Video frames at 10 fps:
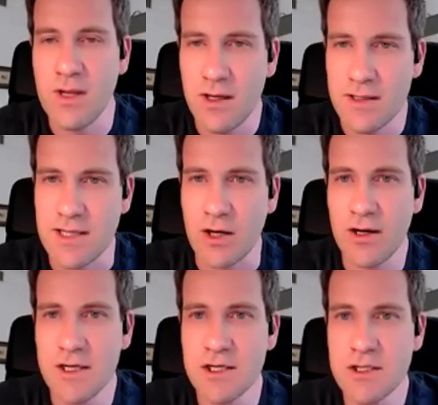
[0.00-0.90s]

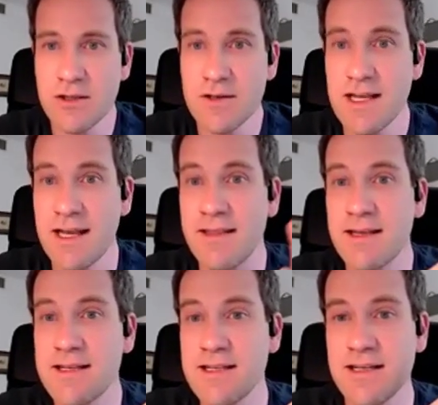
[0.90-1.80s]
psychology journals. And
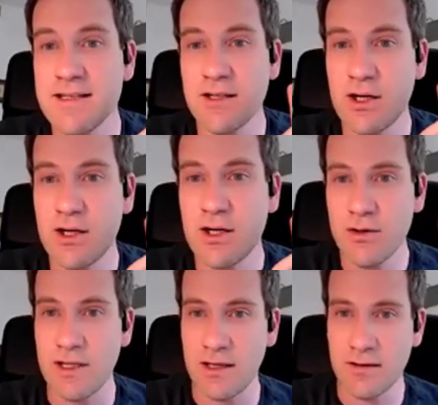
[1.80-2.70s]
this is
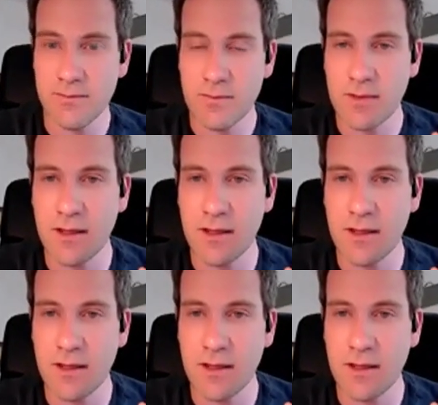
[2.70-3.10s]
including